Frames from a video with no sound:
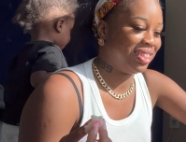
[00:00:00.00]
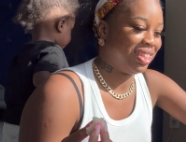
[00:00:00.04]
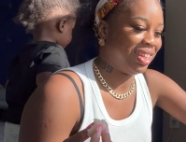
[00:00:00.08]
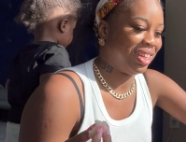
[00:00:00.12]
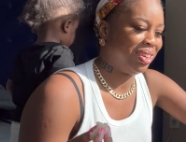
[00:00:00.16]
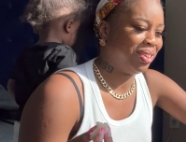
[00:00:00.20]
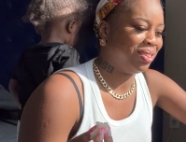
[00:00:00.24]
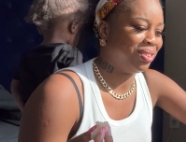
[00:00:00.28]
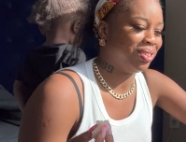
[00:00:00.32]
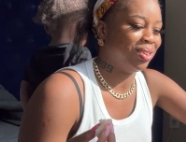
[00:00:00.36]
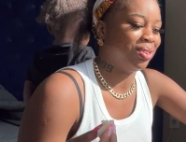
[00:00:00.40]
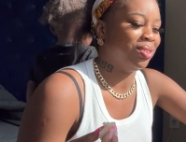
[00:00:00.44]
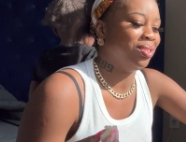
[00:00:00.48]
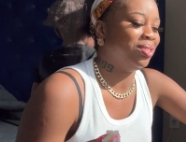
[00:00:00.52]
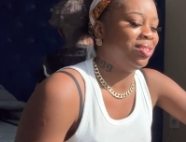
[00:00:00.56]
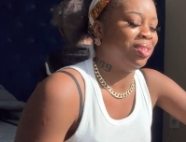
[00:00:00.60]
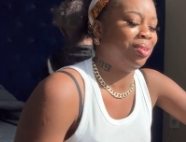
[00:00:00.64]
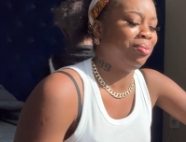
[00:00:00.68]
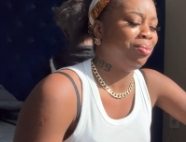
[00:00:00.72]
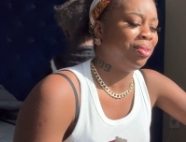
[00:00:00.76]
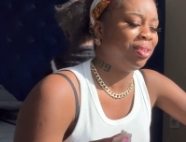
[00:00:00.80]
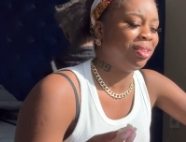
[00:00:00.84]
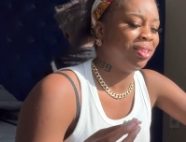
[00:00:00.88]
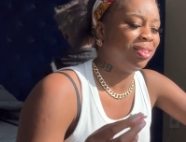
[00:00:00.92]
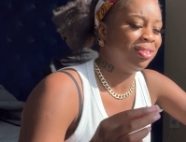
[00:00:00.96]
I don't know. It's
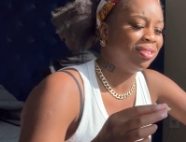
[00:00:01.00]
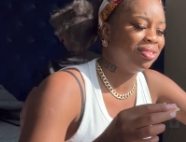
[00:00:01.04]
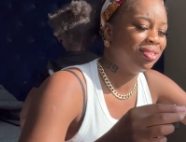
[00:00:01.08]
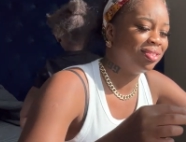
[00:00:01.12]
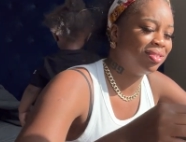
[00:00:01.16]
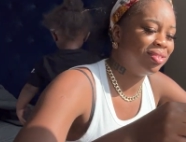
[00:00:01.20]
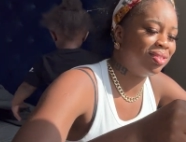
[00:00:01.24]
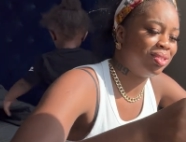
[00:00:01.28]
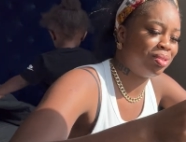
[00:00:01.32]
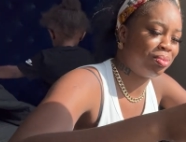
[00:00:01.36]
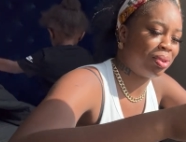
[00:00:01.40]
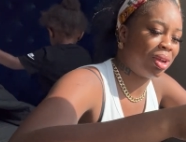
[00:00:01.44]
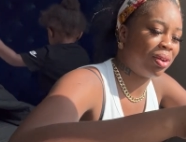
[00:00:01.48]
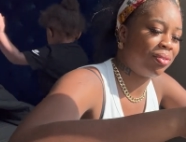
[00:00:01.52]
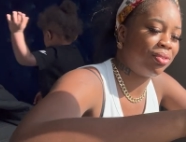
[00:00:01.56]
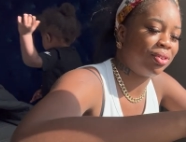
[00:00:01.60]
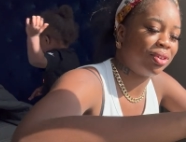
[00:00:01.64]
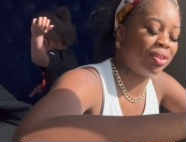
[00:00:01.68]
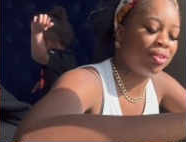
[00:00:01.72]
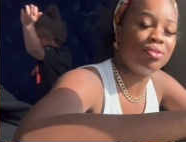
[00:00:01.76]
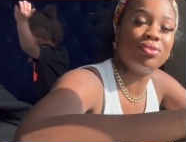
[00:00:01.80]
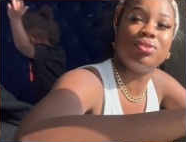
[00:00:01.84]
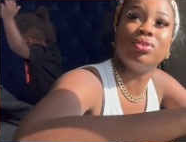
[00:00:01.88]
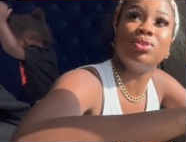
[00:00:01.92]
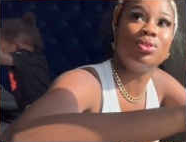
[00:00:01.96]
something. Some
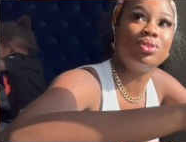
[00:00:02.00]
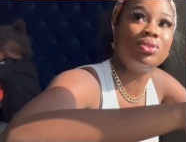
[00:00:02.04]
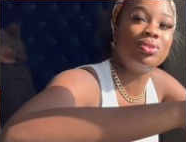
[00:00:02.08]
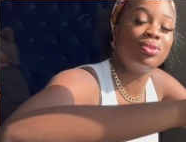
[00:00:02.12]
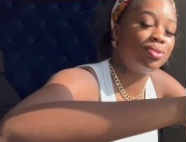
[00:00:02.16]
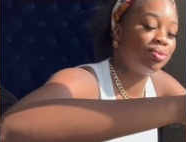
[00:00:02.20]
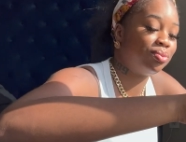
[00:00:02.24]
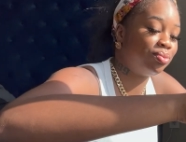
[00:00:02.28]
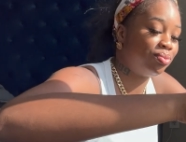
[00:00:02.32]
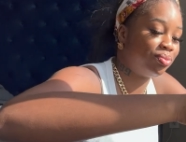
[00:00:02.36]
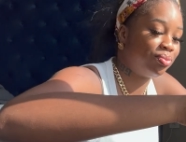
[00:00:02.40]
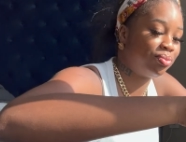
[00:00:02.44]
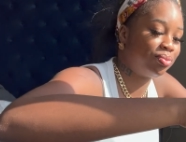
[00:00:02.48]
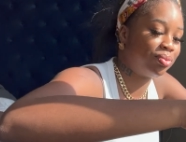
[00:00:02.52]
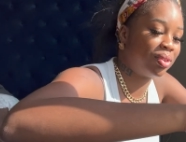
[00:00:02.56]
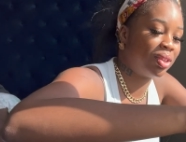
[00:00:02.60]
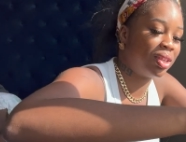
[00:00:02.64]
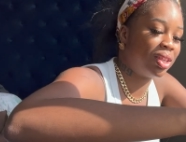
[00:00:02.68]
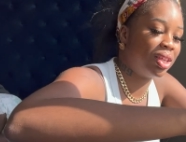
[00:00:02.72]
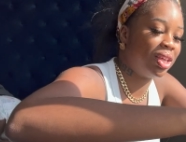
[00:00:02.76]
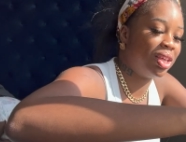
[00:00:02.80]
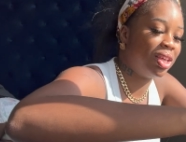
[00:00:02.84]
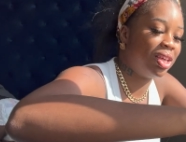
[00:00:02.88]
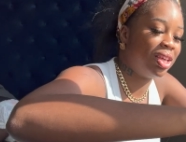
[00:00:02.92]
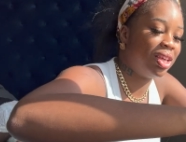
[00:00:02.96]
African food.
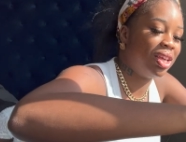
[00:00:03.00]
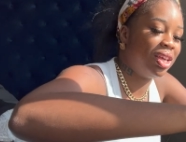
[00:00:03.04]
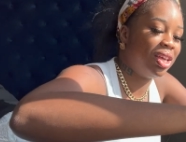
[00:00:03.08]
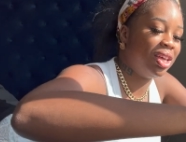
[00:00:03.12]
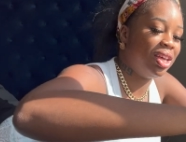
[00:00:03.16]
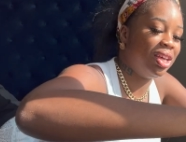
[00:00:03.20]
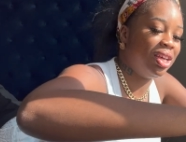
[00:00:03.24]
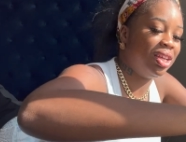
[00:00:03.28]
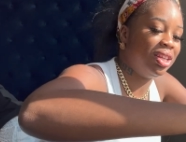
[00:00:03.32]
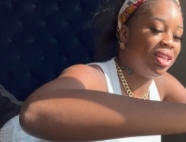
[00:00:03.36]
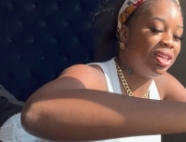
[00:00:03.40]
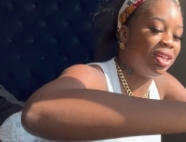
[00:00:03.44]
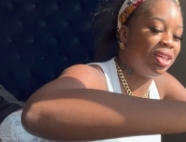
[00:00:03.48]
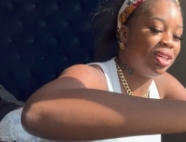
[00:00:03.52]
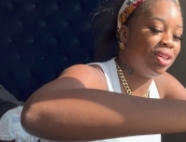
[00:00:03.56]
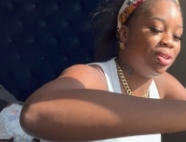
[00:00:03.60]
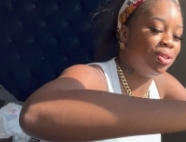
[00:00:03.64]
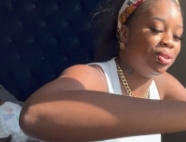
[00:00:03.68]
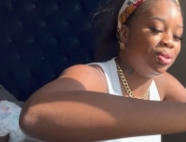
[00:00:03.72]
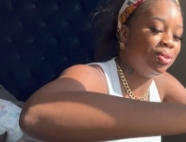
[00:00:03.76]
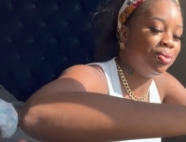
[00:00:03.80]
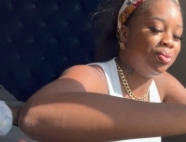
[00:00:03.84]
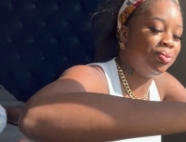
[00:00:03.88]
And then you.